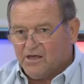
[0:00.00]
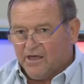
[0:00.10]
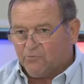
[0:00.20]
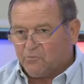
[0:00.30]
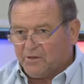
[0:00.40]

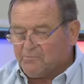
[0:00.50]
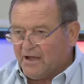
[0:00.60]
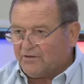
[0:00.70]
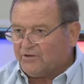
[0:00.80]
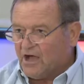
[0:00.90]
It would be
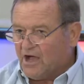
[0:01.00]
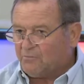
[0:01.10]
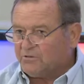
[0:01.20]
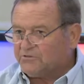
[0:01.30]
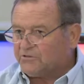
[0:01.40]
my
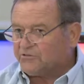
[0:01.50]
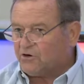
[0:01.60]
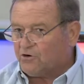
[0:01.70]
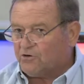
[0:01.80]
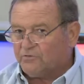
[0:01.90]
job to
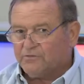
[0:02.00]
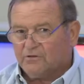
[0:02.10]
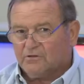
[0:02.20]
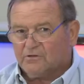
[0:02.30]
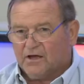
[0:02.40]
serve
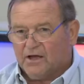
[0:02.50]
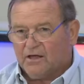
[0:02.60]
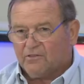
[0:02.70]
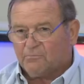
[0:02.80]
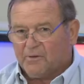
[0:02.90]

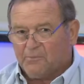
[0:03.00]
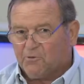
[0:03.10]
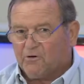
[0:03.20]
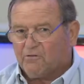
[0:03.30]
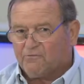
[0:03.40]
the
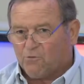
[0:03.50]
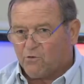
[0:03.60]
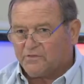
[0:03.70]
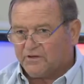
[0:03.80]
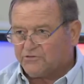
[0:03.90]
people of the
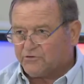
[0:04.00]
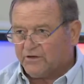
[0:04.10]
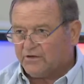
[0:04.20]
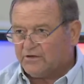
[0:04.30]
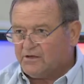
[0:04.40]
4th District,